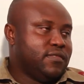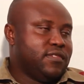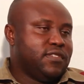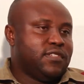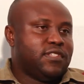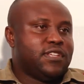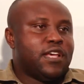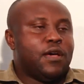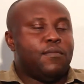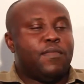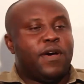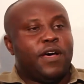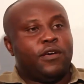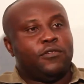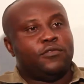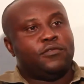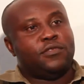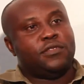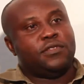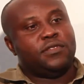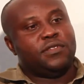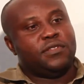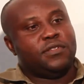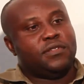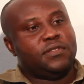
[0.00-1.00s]
It's about
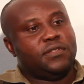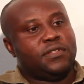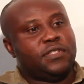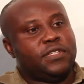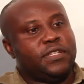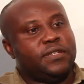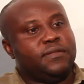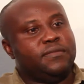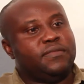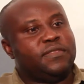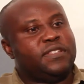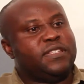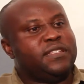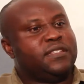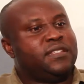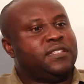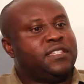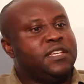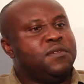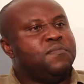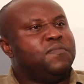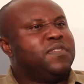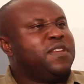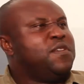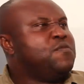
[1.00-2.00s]

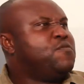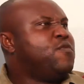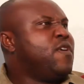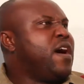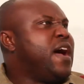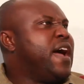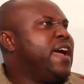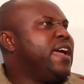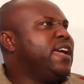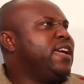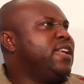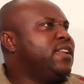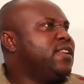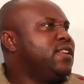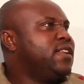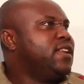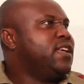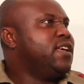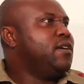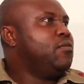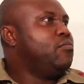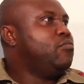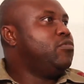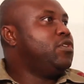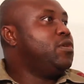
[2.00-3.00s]
simplifying
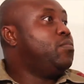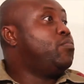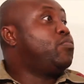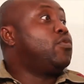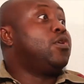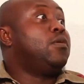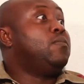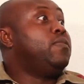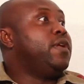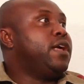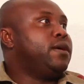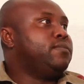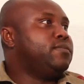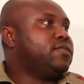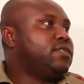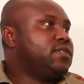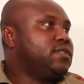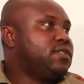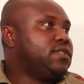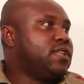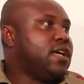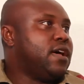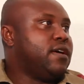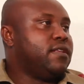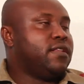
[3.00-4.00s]
the problems
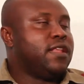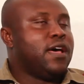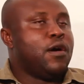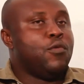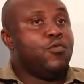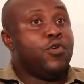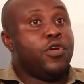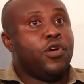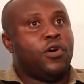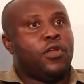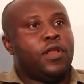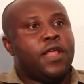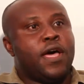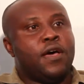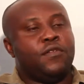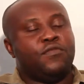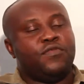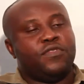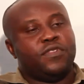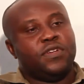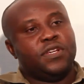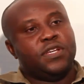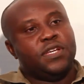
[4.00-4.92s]
that we all have.